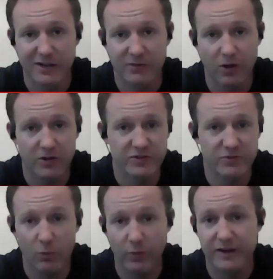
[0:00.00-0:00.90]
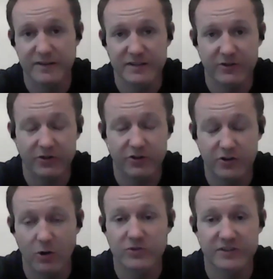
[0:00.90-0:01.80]
as well as just what we consider
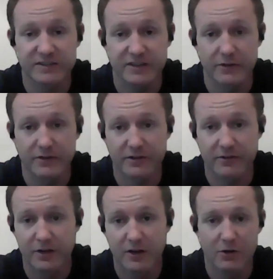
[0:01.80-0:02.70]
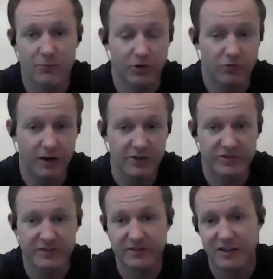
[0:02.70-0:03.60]
good coaching skills of
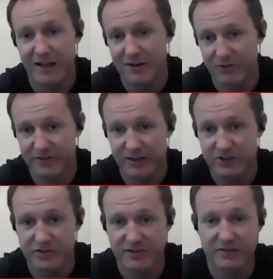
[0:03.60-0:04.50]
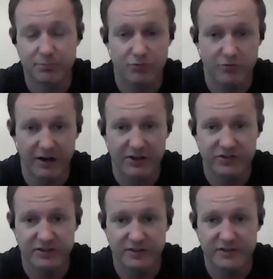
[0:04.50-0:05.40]
regressions, lateralizations,
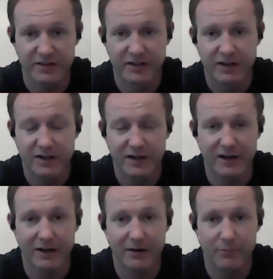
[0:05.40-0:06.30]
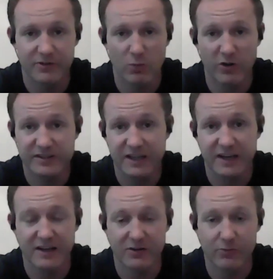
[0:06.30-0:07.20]
progressions, as well as
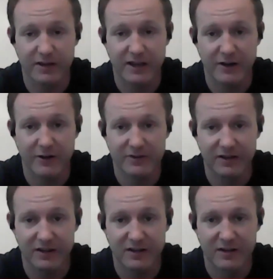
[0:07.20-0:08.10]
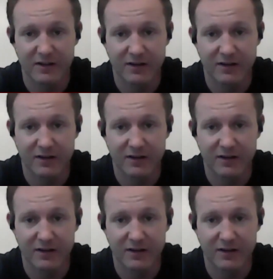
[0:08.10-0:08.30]
taking into account like